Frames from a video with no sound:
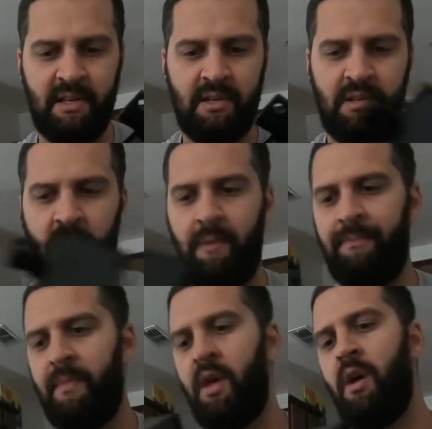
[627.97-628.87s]
So
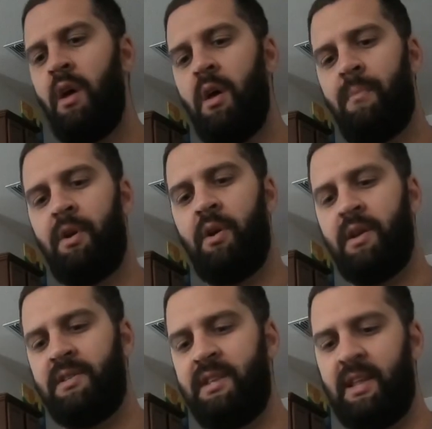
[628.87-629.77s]
I'm gonna go ahead
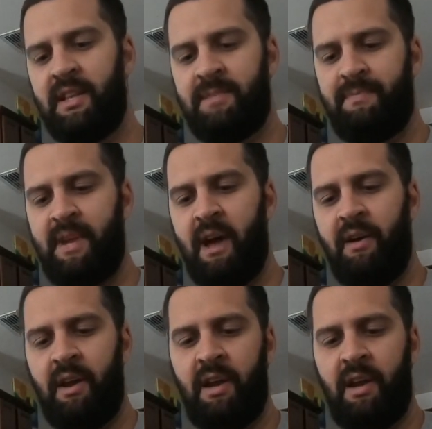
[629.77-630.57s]
and stick this down in